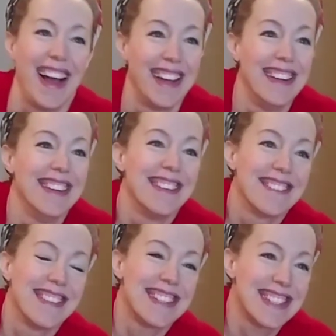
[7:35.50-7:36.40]

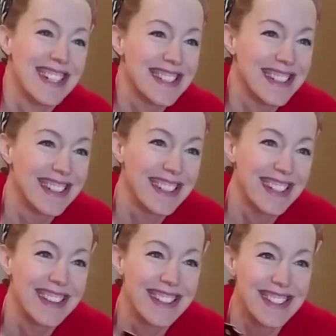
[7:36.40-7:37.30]
Richie, I said cut the
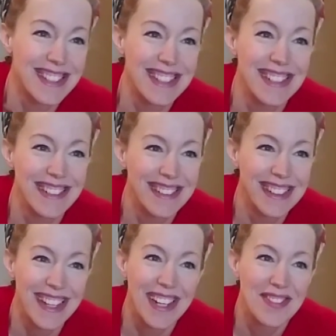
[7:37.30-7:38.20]
cheese on
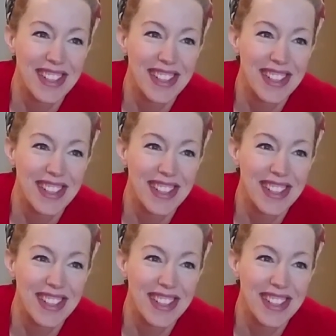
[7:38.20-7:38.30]
camera.